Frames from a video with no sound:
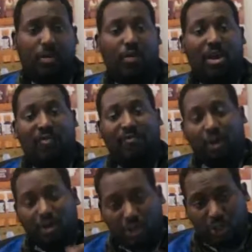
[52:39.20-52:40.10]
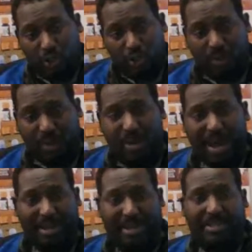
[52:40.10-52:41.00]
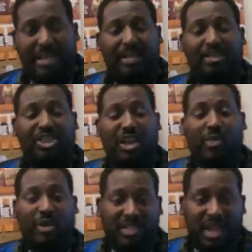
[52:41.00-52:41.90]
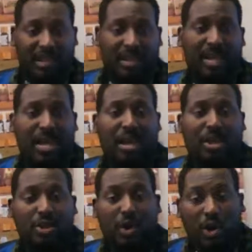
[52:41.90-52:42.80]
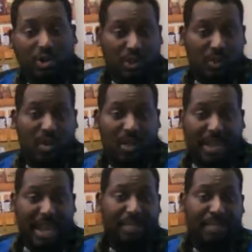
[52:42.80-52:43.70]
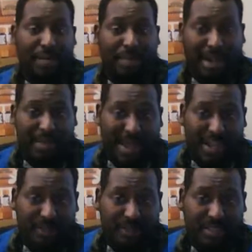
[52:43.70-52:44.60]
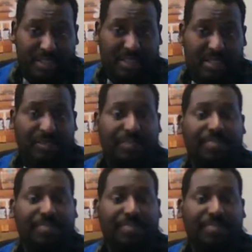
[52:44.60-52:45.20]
If those 2 people out of the 10 share with 10, you also will get my body management system.